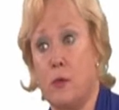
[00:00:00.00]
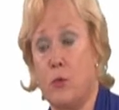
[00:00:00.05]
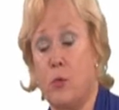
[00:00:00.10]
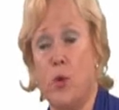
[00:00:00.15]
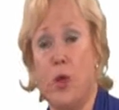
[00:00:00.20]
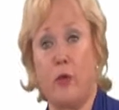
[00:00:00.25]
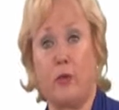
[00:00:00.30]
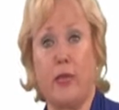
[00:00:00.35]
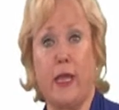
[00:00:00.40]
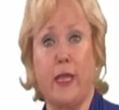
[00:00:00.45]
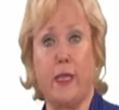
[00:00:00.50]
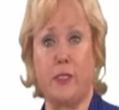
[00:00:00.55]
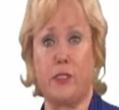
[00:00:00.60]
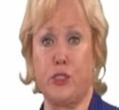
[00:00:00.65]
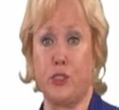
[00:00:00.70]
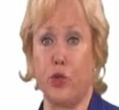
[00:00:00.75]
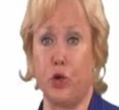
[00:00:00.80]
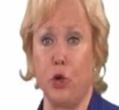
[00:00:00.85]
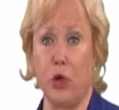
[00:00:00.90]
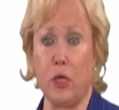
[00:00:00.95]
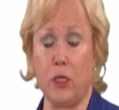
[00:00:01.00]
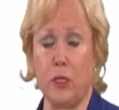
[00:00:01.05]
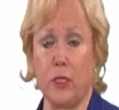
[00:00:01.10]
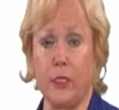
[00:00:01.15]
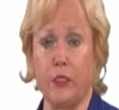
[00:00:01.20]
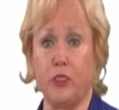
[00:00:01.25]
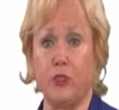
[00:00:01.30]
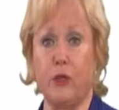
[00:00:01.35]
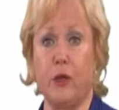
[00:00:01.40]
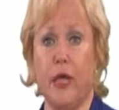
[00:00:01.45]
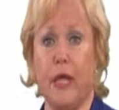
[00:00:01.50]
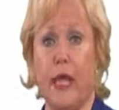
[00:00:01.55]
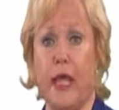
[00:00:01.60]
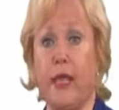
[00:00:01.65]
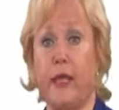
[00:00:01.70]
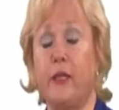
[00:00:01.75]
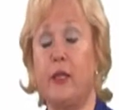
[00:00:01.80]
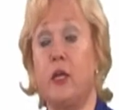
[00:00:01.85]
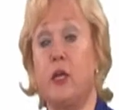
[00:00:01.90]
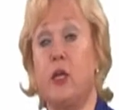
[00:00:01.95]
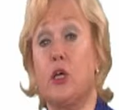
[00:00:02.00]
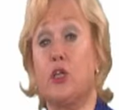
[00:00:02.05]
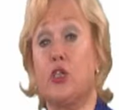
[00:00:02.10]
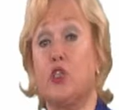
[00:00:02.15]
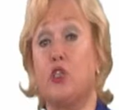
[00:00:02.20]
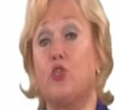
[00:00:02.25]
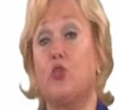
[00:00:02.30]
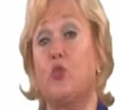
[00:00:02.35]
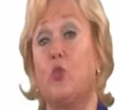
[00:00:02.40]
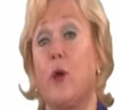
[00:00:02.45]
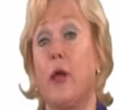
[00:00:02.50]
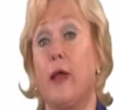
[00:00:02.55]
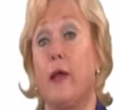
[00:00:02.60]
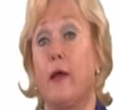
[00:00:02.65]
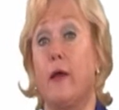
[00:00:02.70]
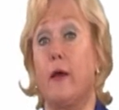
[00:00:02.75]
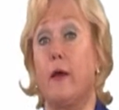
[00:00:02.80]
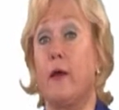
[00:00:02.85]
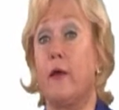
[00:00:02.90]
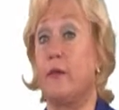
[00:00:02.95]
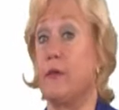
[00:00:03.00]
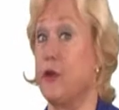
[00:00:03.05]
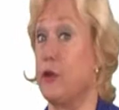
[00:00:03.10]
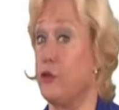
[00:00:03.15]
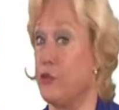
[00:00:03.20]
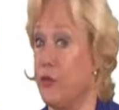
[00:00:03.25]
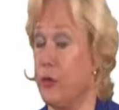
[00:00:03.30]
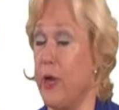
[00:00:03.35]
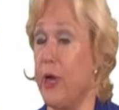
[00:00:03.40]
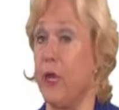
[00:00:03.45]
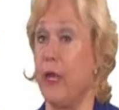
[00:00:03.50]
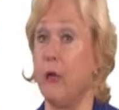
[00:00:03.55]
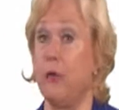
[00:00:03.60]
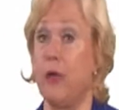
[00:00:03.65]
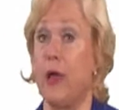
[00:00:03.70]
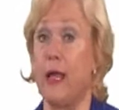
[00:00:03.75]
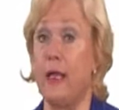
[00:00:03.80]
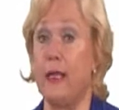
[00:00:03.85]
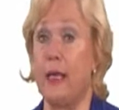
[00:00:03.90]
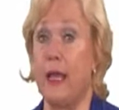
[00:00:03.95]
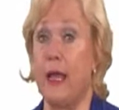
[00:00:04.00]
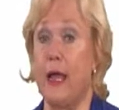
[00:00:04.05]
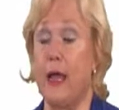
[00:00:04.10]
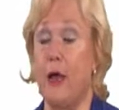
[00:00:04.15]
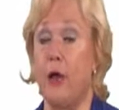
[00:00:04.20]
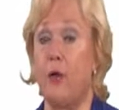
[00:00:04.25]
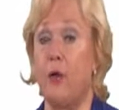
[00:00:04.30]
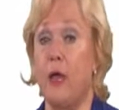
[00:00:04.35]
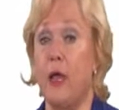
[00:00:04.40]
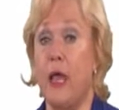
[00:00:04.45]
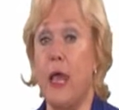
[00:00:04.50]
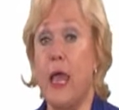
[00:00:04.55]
where they historically trade to where they're trading right now.